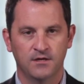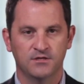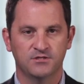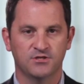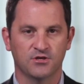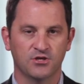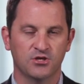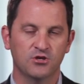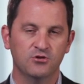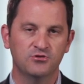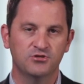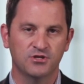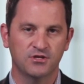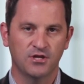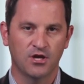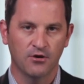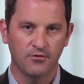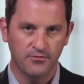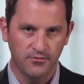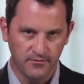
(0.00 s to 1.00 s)
So you should
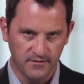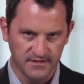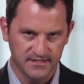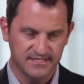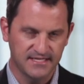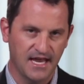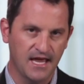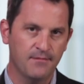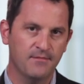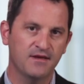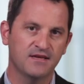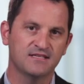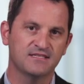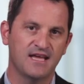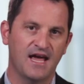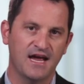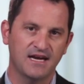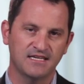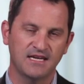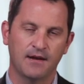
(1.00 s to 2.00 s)
go through the same
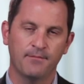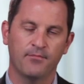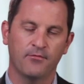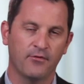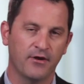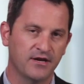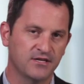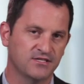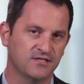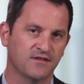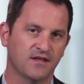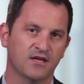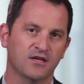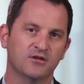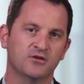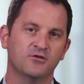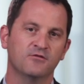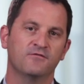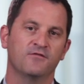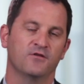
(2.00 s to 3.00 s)
exact operation that you
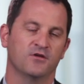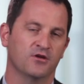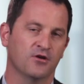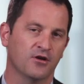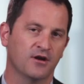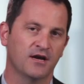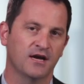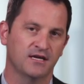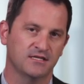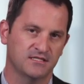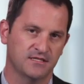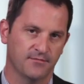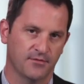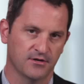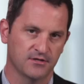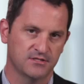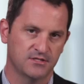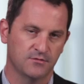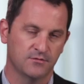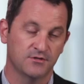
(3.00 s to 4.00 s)
do for your
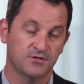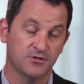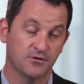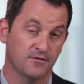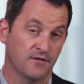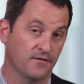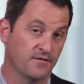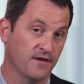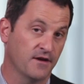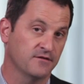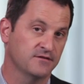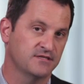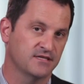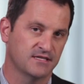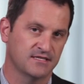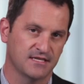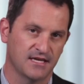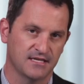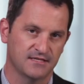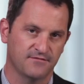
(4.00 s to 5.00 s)
customers to ensure that they're
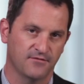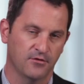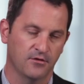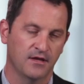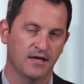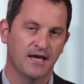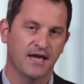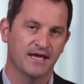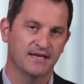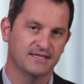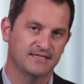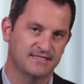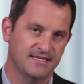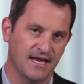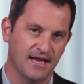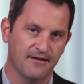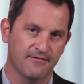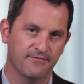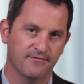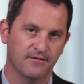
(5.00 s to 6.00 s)
successful and
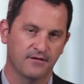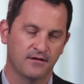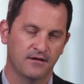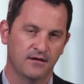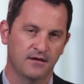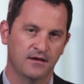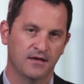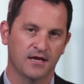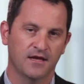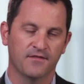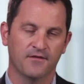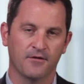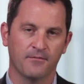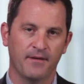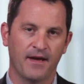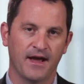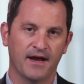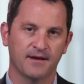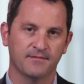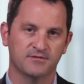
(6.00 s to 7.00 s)
safe in their
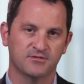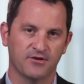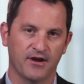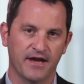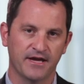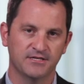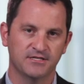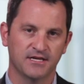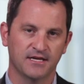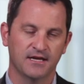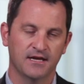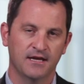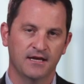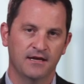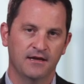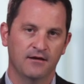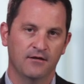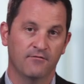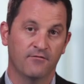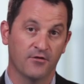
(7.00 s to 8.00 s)
backup strategy
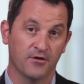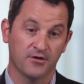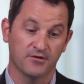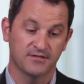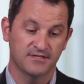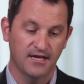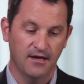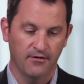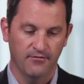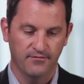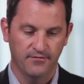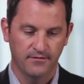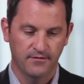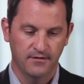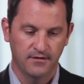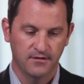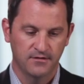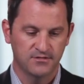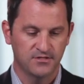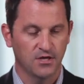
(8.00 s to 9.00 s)
for yourself.
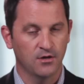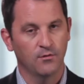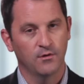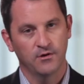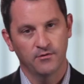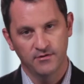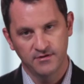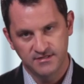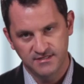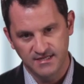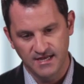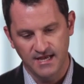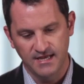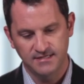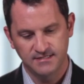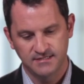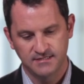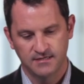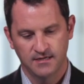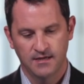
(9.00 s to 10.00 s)
So you want to
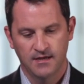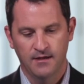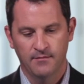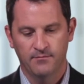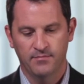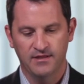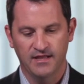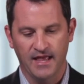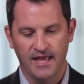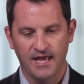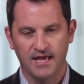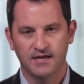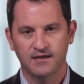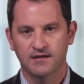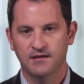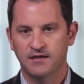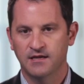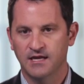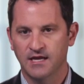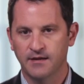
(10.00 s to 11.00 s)
assess,
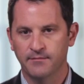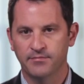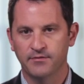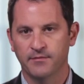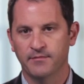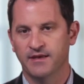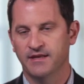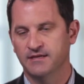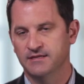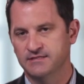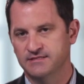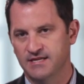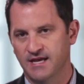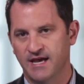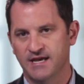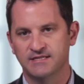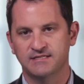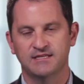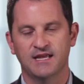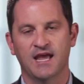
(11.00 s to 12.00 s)
plan, implement,
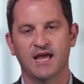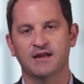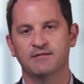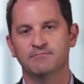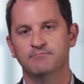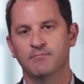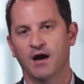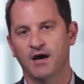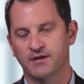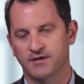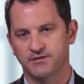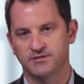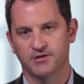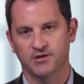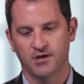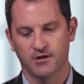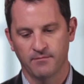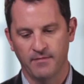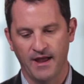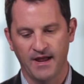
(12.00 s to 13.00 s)
test, and monitor
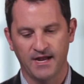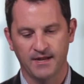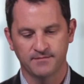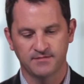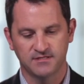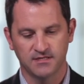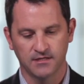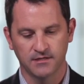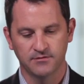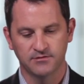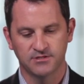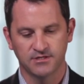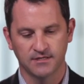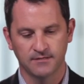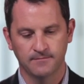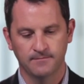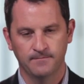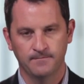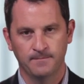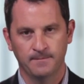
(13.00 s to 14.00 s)
your backup solution.